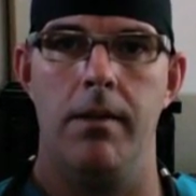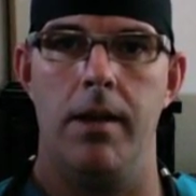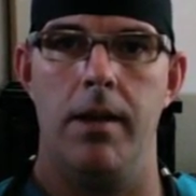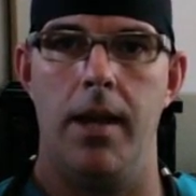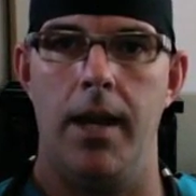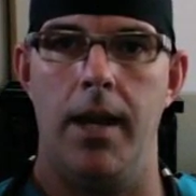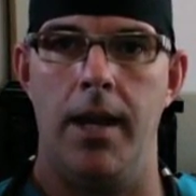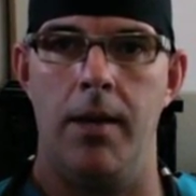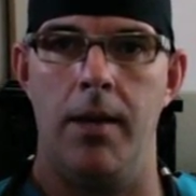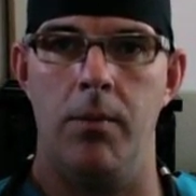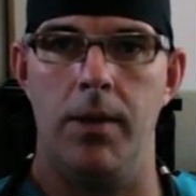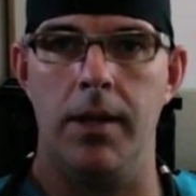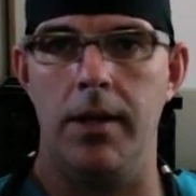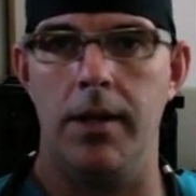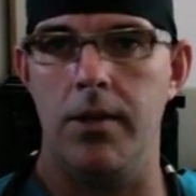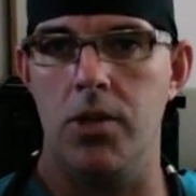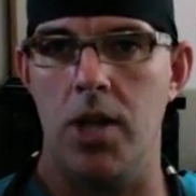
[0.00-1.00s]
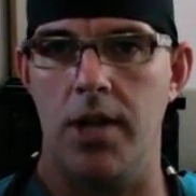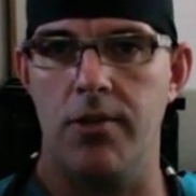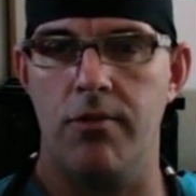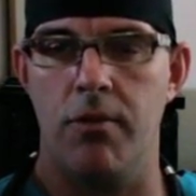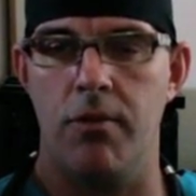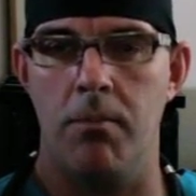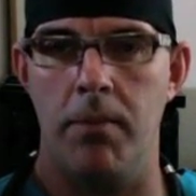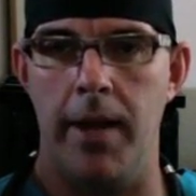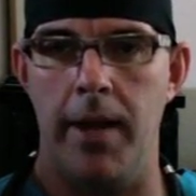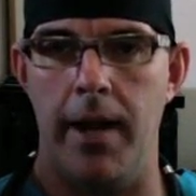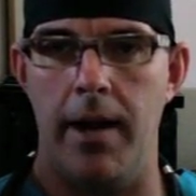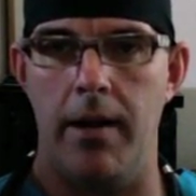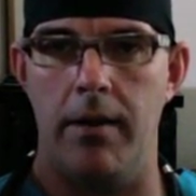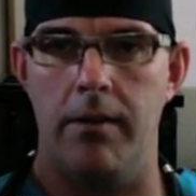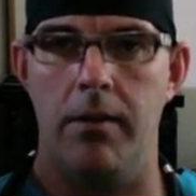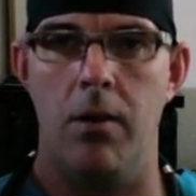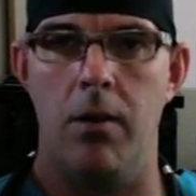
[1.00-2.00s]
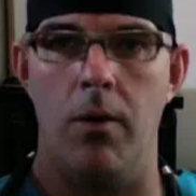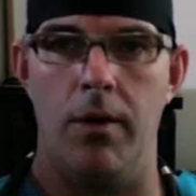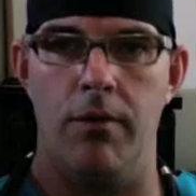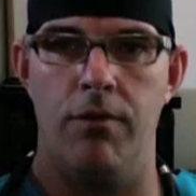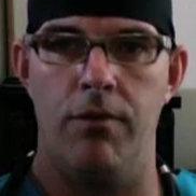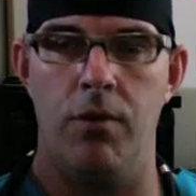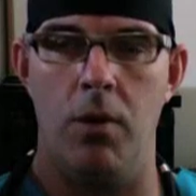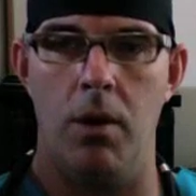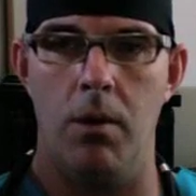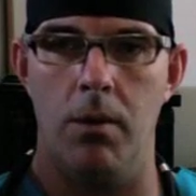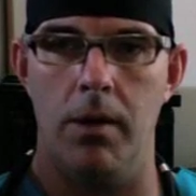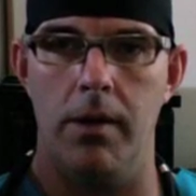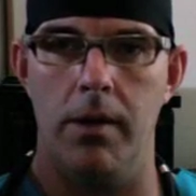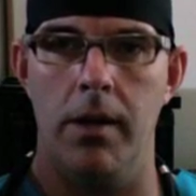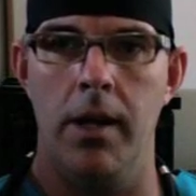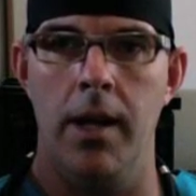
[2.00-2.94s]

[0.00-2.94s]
and we can adjust from there going forward.